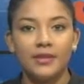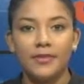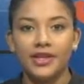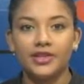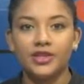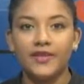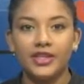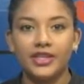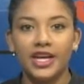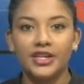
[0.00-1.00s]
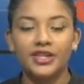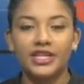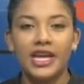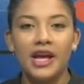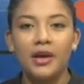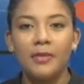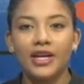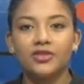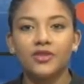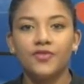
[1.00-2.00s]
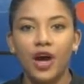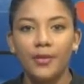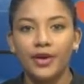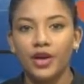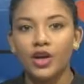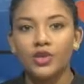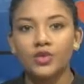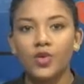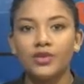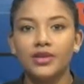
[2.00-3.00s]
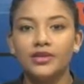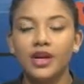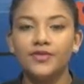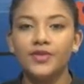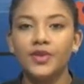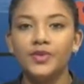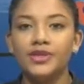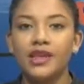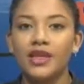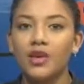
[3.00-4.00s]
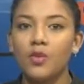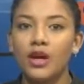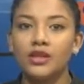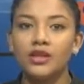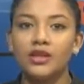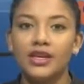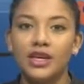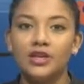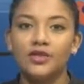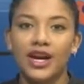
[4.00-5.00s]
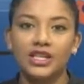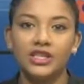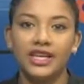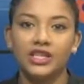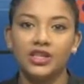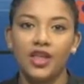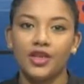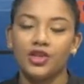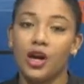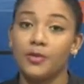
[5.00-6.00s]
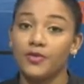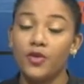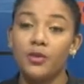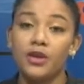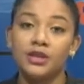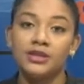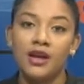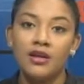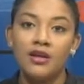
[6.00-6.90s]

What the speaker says: Minister of Education Patrick Faber told Love News that while he congratulates the top performers,